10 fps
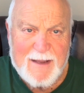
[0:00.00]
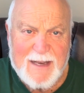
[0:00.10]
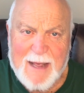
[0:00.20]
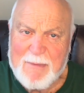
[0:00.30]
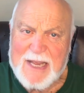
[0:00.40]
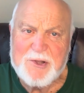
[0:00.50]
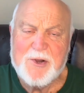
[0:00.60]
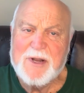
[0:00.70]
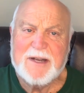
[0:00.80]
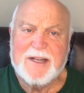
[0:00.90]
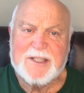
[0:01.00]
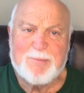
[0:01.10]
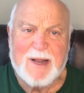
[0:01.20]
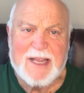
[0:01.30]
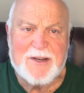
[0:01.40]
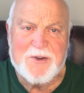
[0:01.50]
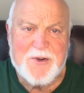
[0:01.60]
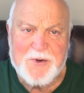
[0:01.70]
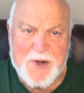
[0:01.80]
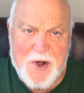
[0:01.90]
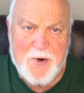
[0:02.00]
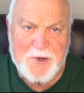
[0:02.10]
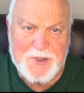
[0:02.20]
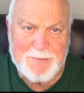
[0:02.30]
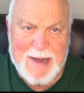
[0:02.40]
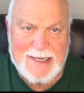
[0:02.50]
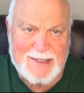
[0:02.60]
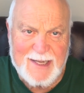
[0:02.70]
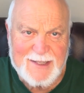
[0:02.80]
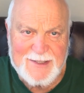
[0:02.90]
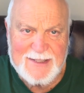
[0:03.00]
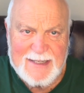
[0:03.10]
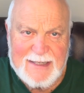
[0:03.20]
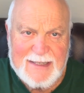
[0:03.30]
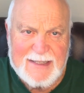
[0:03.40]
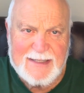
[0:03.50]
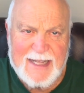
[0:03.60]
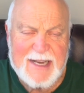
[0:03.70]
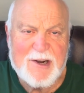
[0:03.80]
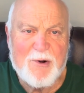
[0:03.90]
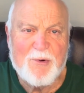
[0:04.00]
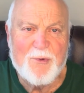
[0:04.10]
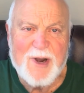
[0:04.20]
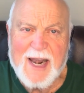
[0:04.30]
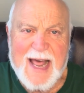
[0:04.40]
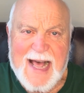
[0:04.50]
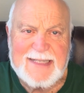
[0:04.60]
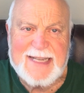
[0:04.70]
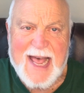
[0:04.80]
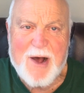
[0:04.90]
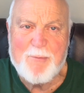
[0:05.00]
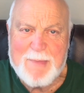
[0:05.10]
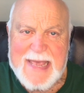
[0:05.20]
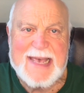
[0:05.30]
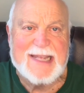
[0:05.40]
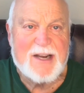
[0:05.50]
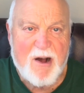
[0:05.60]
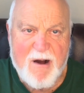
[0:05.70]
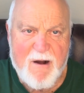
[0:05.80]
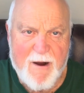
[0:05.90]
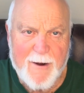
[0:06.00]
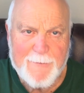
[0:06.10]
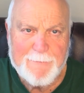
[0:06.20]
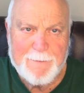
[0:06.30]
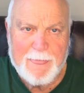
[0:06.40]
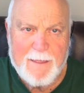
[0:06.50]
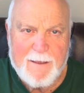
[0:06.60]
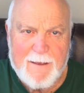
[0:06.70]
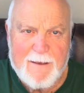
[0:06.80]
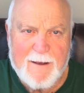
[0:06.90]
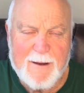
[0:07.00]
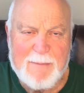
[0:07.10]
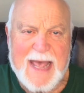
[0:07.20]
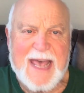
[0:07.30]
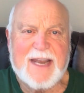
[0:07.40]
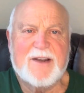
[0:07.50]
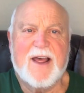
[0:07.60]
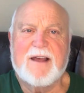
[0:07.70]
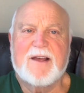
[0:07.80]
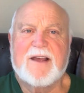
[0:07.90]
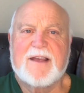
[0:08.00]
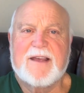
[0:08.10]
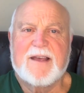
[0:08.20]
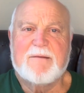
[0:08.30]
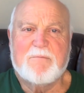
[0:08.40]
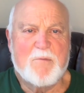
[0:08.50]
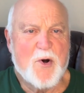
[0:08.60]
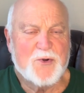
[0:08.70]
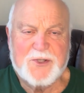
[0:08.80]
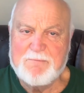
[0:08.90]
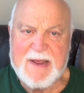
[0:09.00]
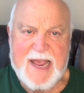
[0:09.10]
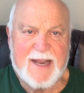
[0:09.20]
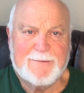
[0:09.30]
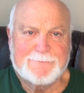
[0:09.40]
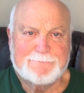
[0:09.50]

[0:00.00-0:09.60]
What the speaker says: Now, men, you need to explain to your daughters about this. They don't realize how men are. A man, most men,